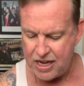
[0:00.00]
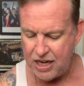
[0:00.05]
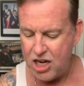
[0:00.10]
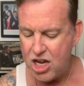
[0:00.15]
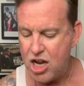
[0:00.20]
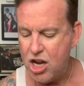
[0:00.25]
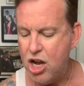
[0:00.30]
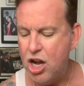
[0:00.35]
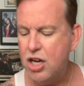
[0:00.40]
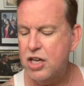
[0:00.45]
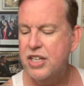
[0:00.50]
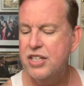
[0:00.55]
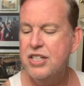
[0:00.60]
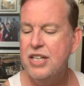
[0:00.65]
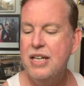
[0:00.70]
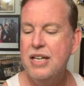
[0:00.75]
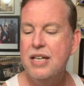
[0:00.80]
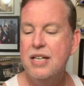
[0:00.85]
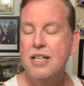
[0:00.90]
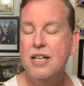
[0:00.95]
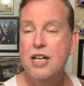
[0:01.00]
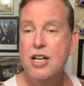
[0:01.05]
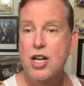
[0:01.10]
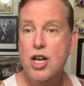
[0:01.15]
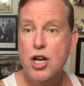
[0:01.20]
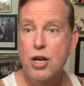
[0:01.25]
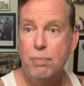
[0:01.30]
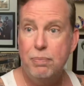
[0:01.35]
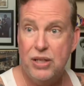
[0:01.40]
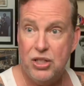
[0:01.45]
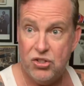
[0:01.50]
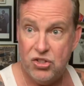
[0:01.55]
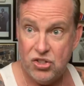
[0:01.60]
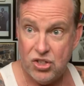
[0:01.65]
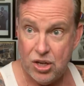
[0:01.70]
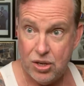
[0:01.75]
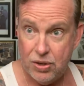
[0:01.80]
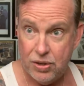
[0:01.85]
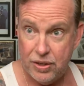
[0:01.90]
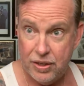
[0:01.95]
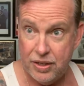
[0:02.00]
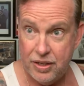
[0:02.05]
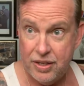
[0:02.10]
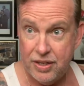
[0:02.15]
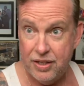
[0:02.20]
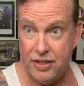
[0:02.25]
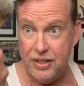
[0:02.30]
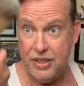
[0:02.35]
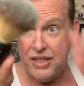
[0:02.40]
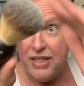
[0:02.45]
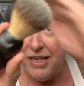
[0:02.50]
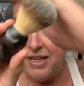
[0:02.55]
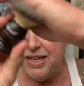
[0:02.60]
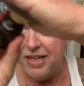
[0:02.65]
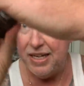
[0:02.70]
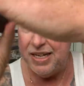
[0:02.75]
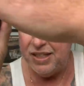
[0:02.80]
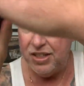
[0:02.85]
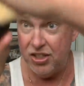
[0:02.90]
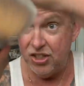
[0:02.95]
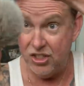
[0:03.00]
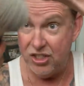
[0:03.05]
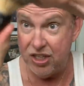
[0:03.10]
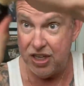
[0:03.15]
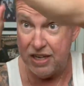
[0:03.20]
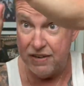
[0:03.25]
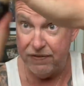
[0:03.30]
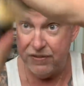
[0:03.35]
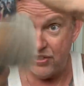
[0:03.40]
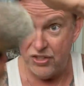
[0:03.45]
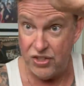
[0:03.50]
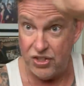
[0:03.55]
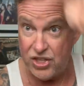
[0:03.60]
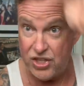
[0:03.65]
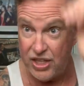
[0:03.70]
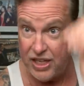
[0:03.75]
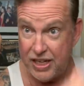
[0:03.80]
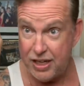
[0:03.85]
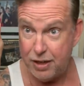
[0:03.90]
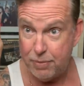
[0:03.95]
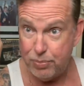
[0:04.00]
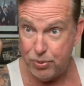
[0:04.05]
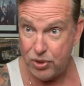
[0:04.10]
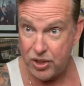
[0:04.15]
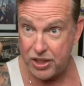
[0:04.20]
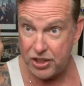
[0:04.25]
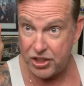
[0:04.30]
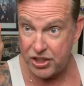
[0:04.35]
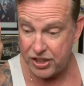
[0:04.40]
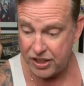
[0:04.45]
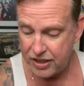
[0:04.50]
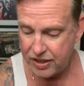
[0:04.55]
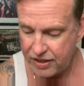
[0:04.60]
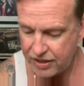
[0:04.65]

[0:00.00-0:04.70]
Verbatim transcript: La Aquitaine Plisson, the uh, nice soft synthetic brush,